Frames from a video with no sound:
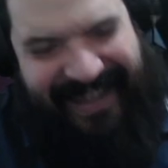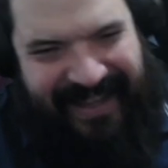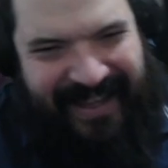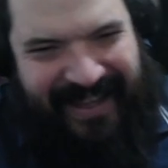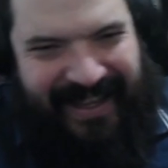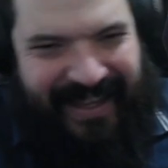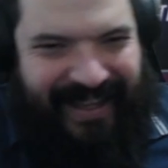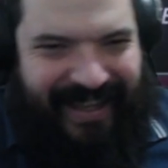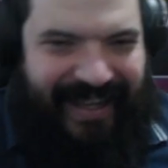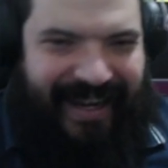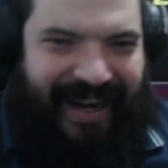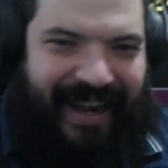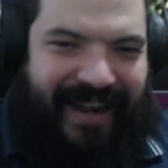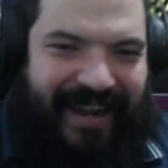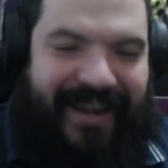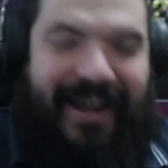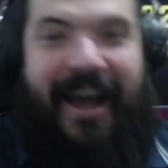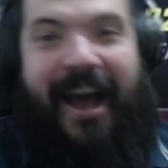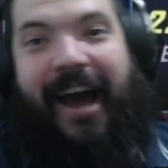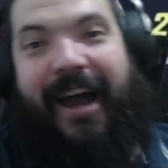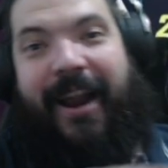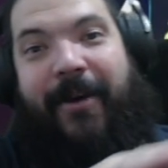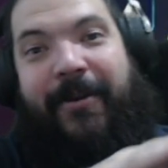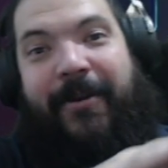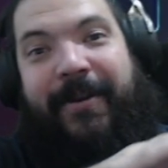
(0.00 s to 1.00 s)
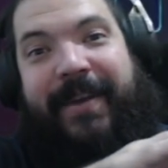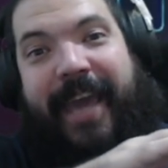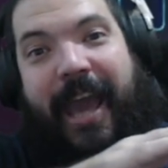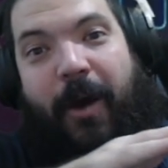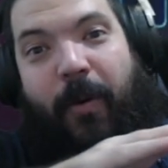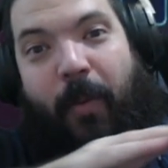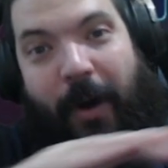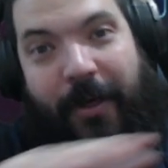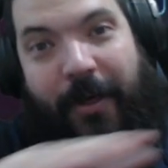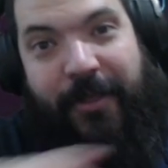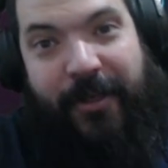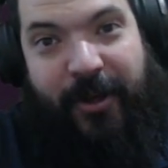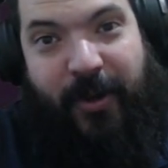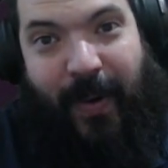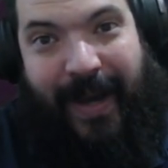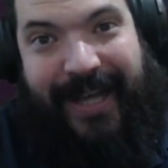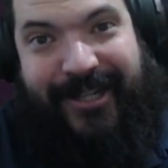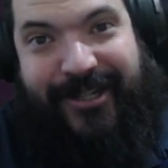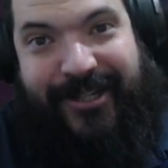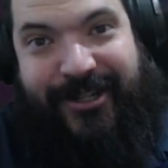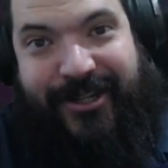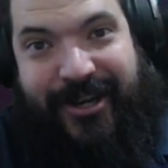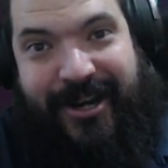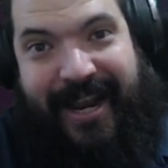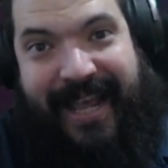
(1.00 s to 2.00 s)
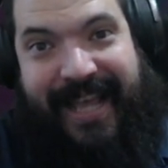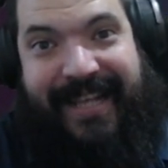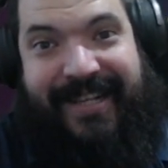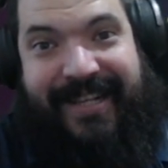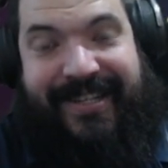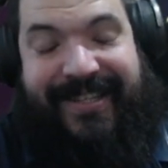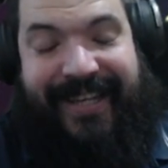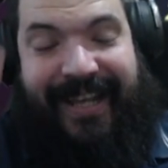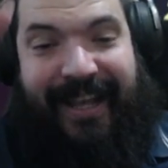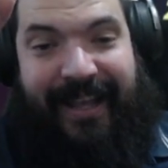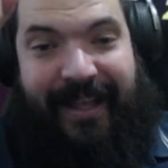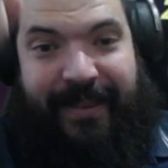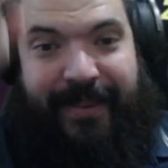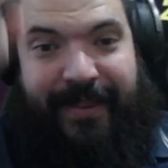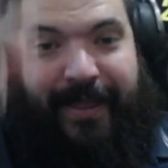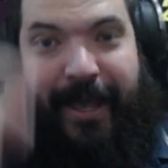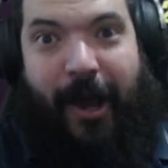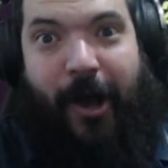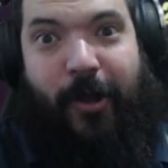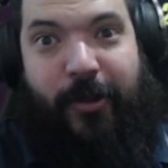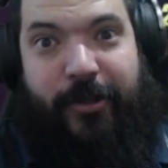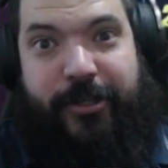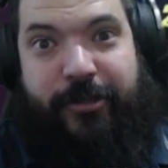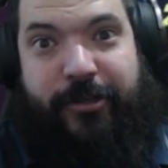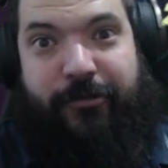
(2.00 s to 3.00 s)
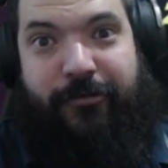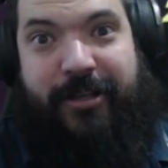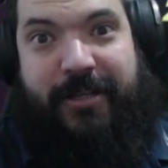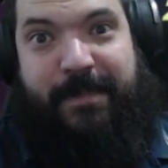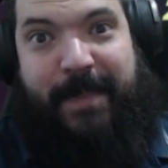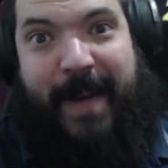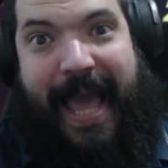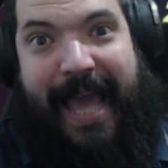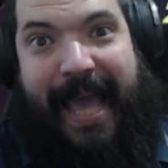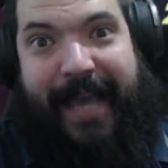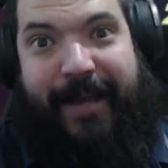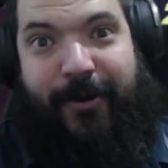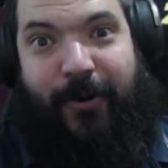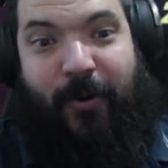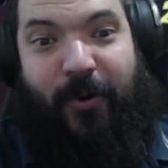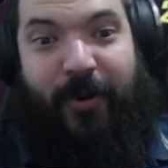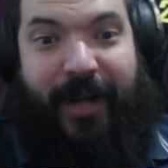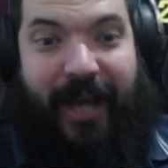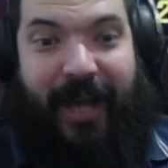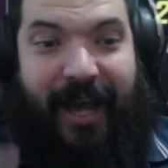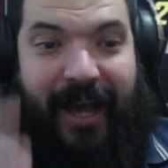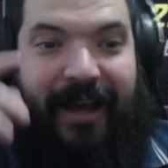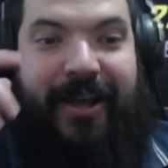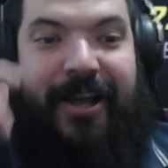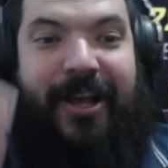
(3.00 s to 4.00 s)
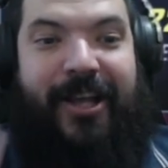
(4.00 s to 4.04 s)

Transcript: You know, I don't care what the question is, the answer is Black Order.